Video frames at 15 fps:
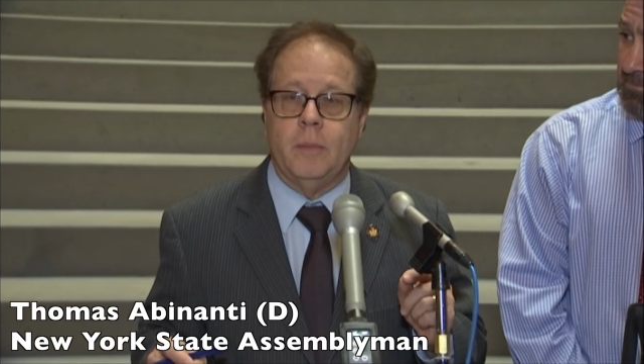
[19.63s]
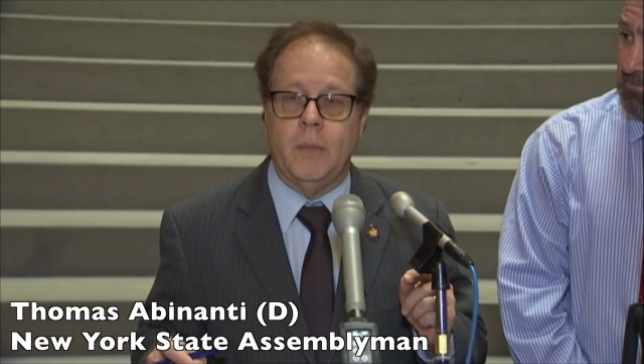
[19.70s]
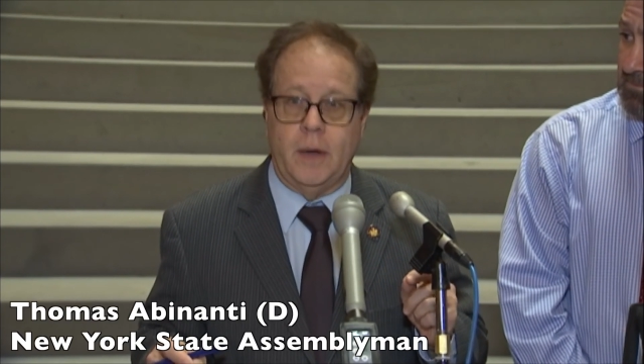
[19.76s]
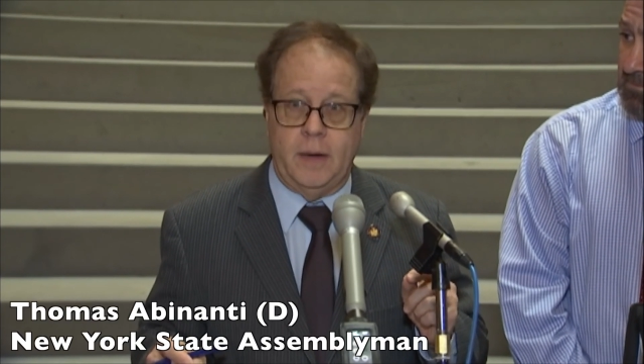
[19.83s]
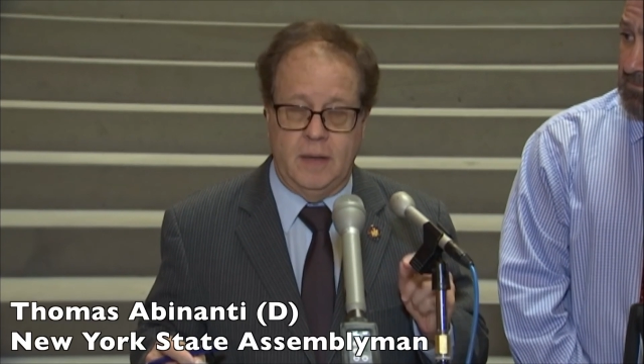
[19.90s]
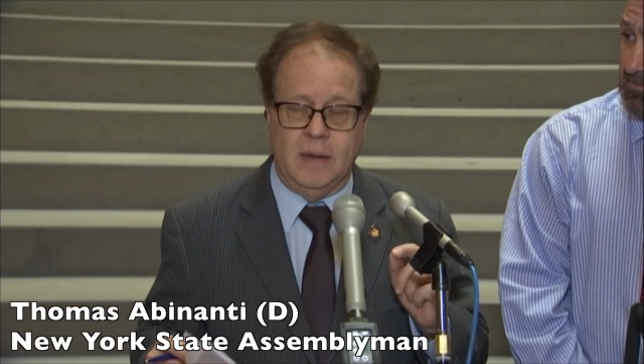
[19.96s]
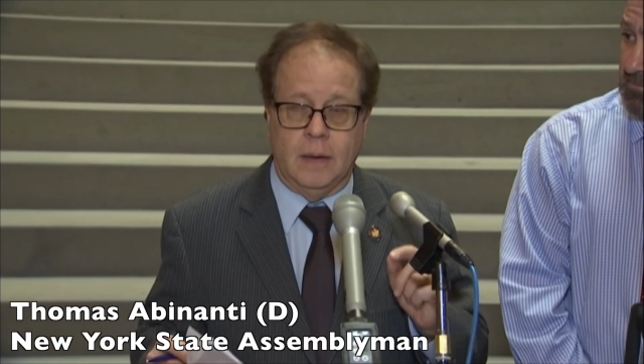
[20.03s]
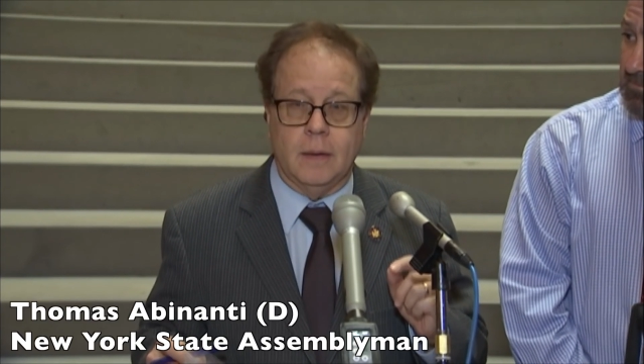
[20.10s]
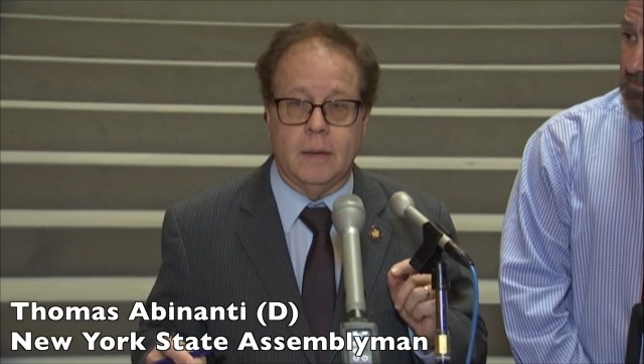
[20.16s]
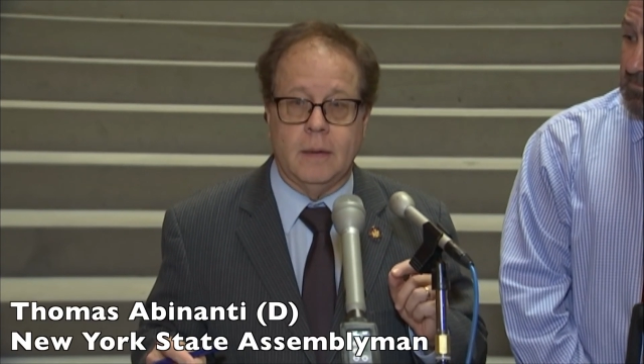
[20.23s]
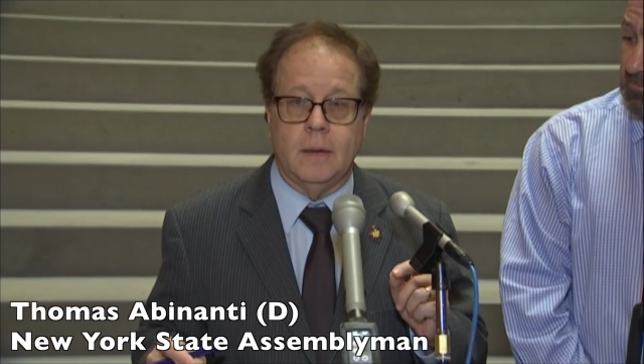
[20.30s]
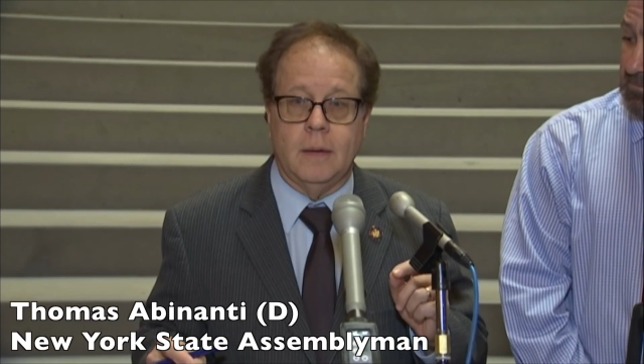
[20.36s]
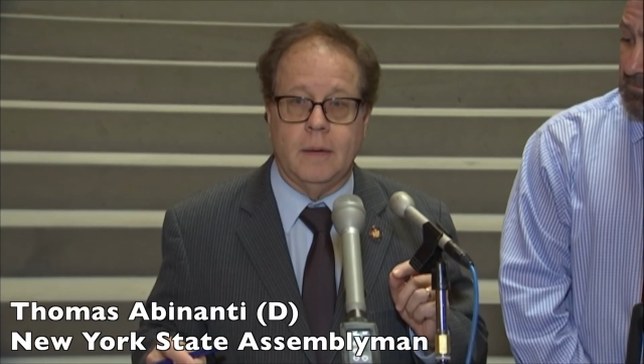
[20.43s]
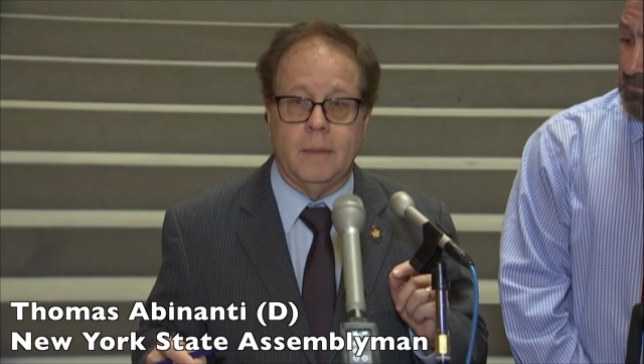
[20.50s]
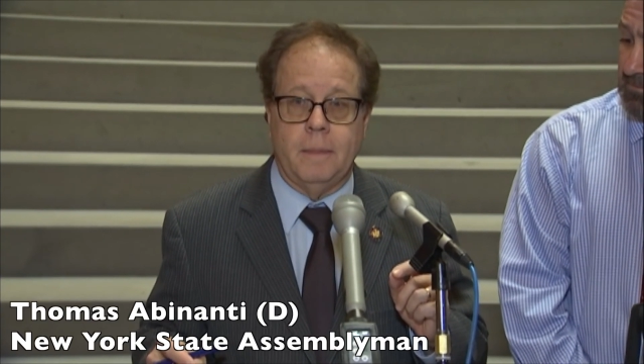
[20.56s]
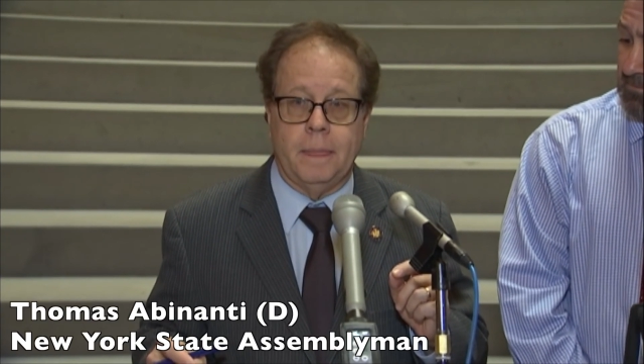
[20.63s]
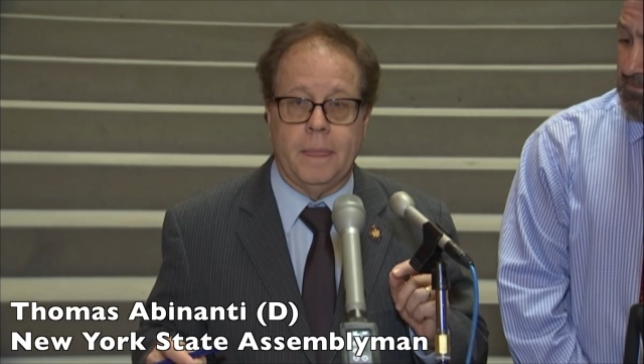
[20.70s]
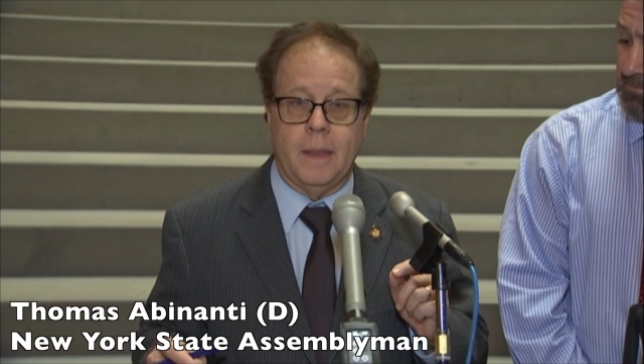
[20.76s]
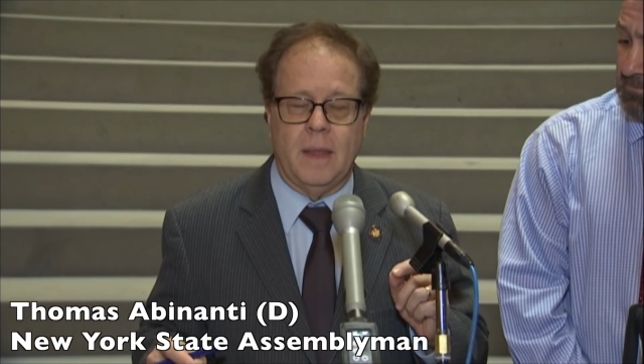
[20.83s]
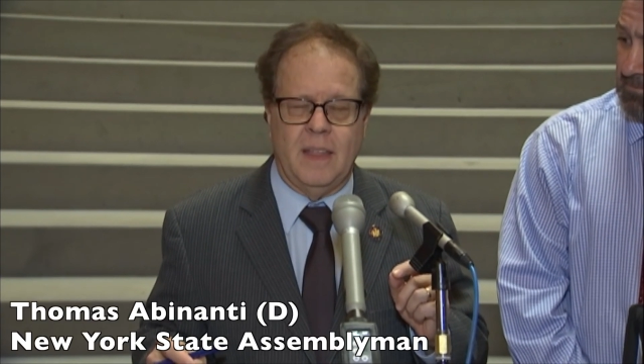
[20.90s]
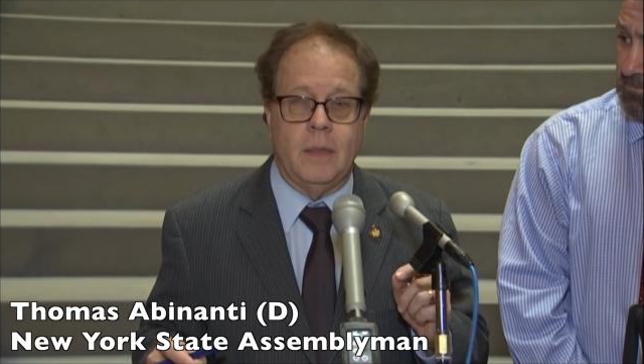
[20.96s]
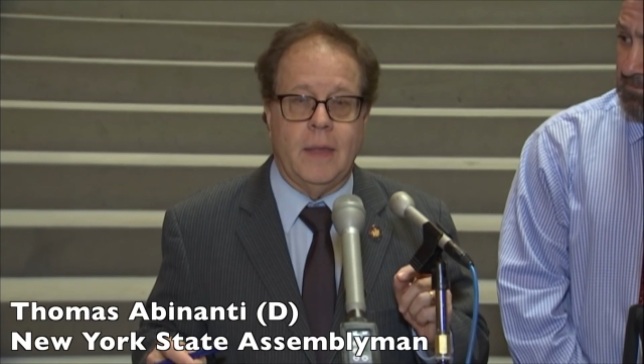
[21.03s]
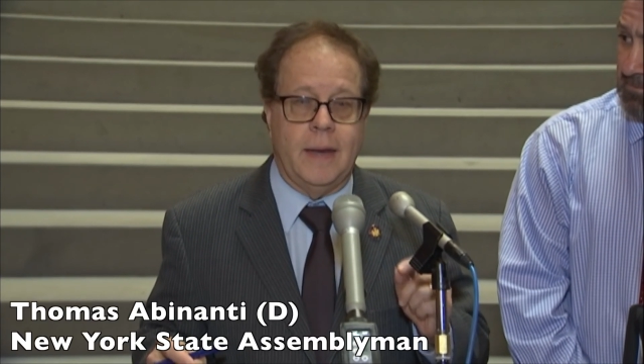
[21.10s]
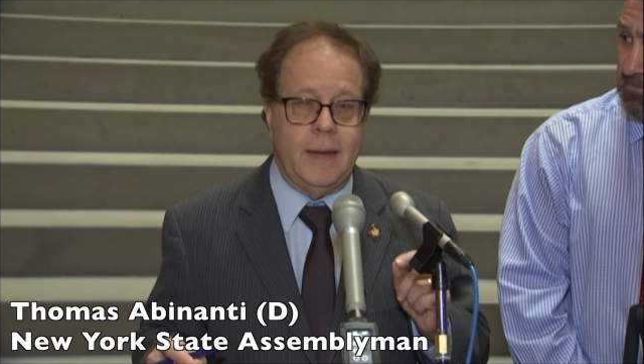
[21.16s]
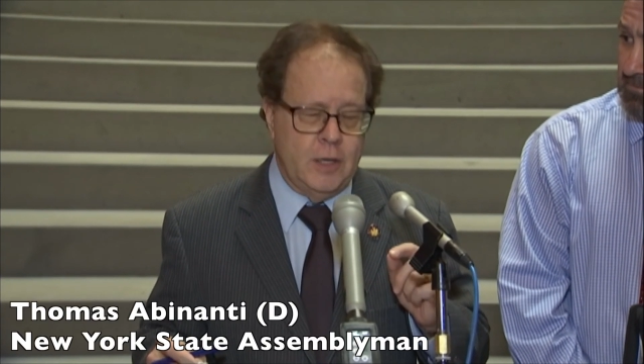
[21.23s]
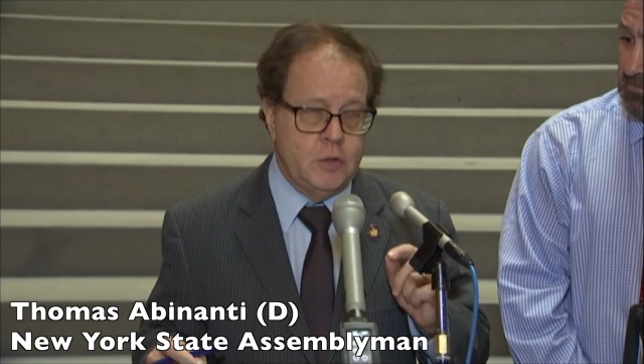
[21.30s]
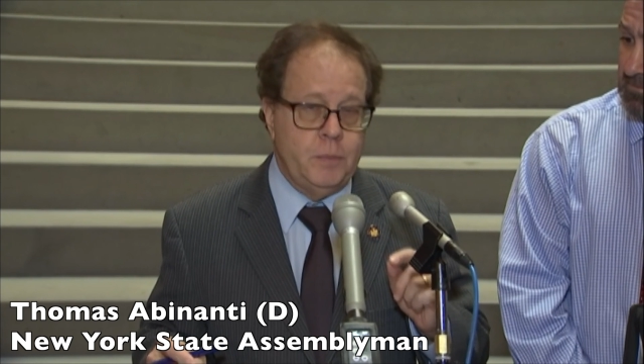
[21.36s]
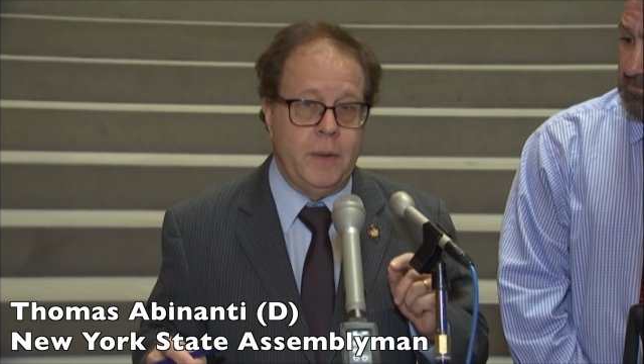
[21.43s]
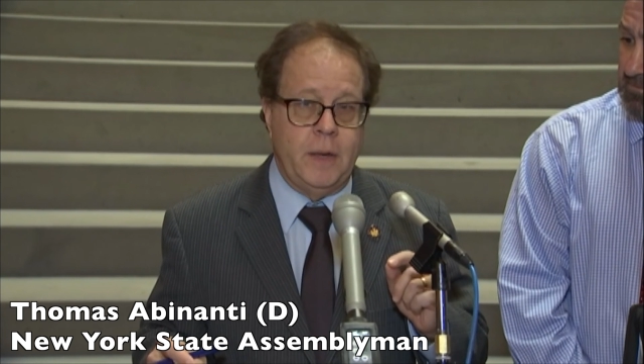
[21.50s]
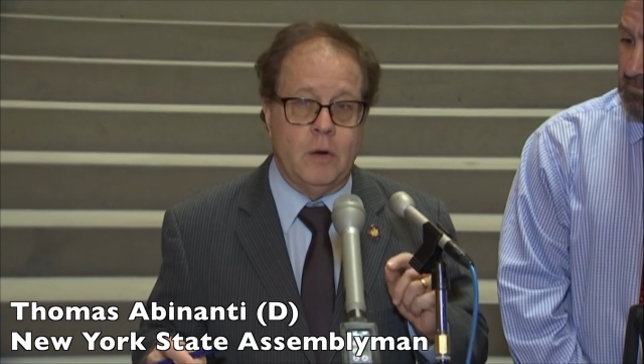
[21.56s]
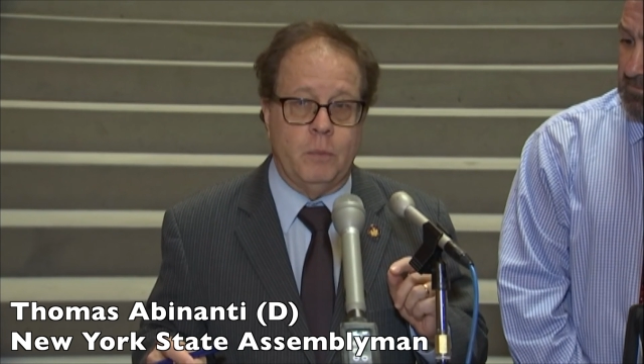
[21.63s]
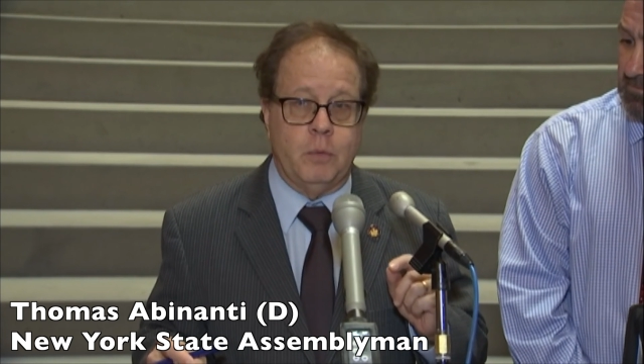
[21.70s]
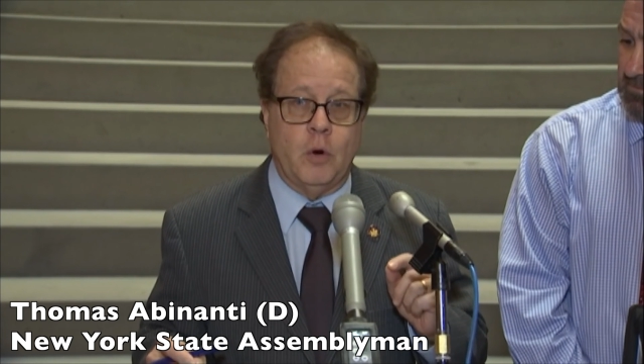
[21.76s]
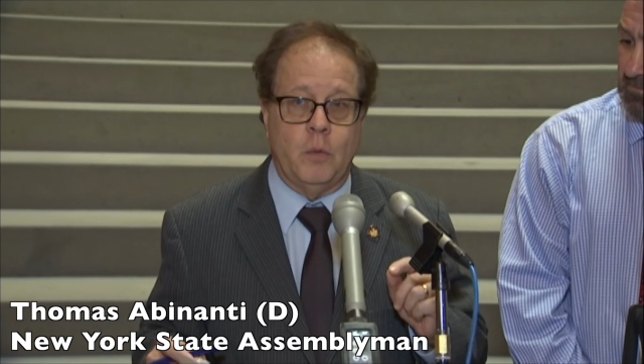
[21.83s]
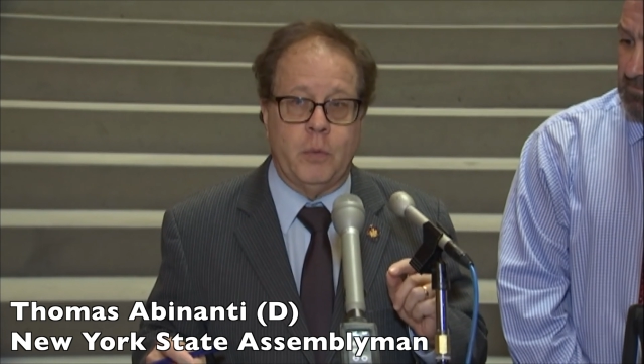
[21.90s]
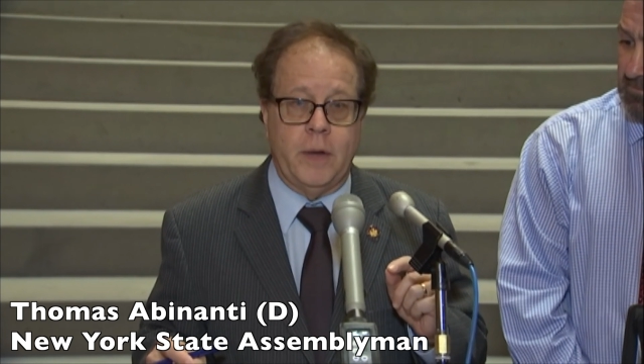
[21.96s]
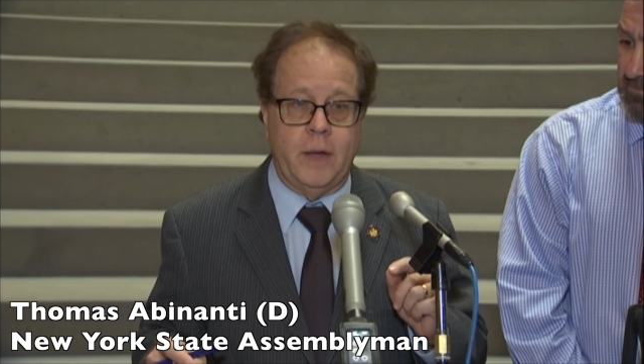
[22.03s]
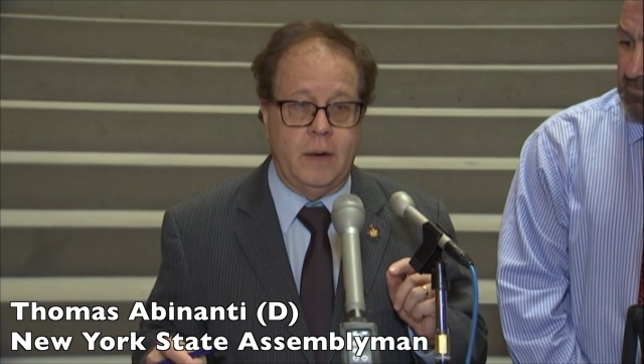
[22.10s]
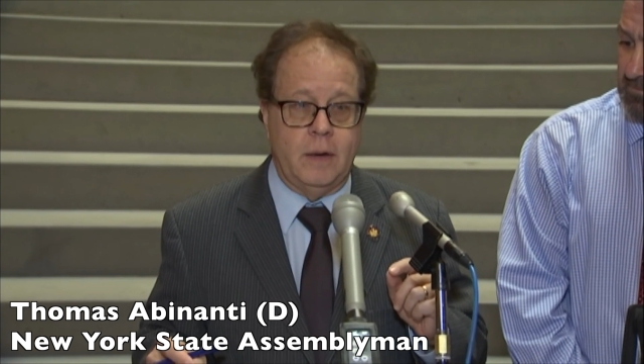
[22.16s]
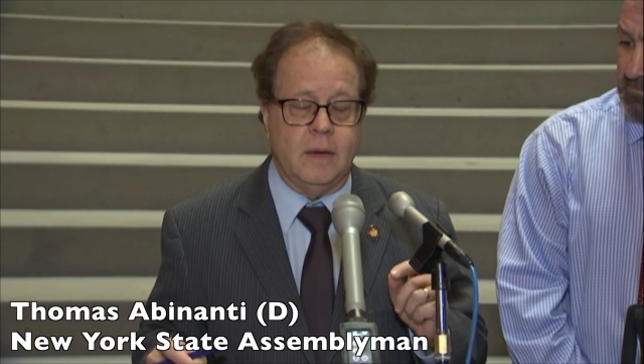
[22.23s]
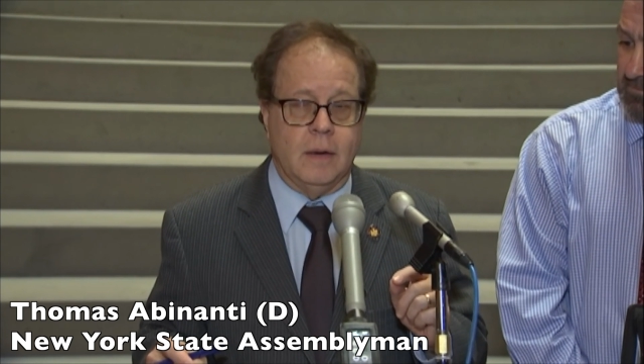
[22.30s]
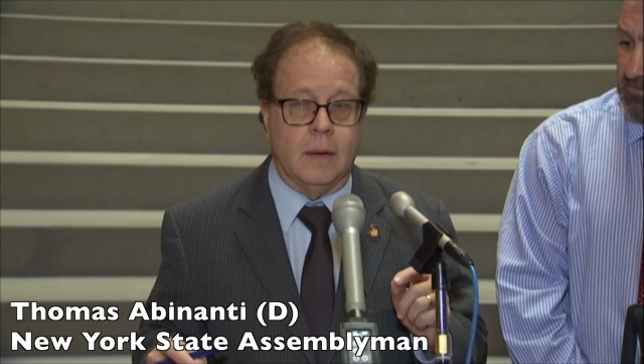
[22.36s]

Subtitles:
money that is being appropriated,